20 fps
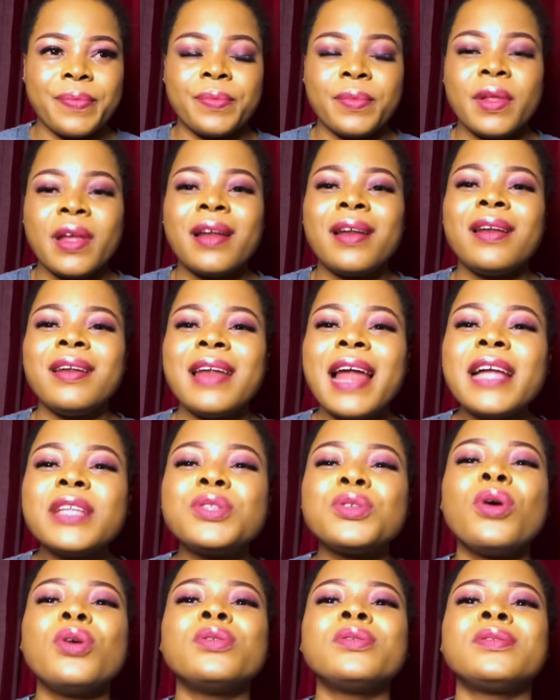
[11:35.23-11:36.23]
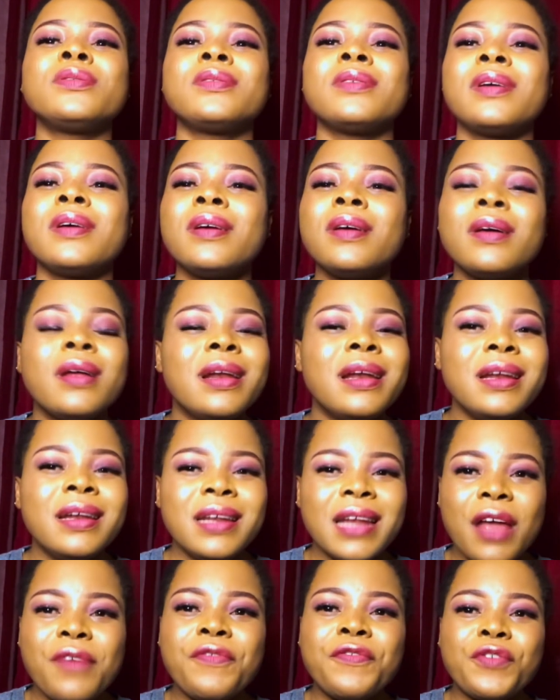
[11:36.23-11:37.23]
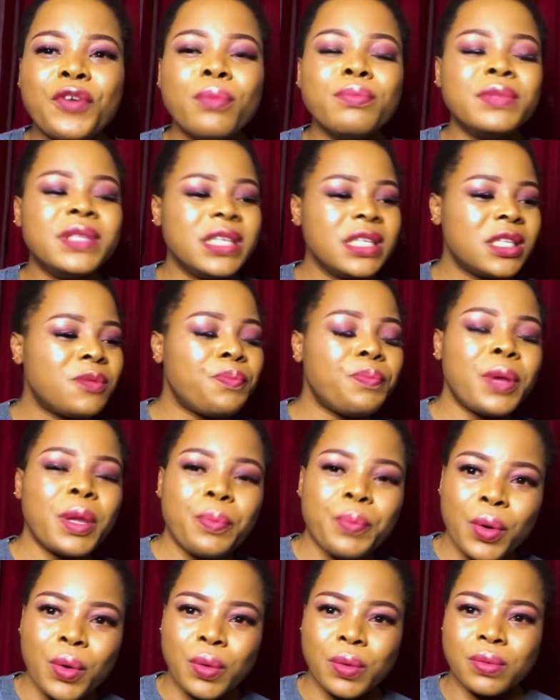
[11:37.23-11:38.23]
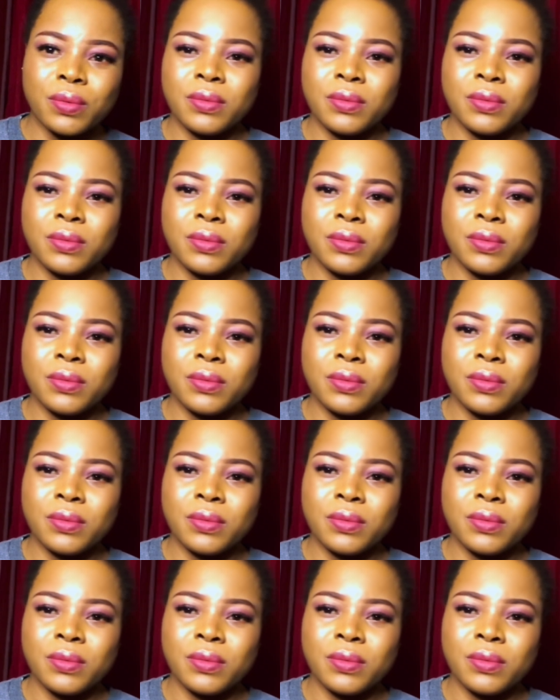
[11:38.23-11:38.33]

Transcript: Let us learn from these people.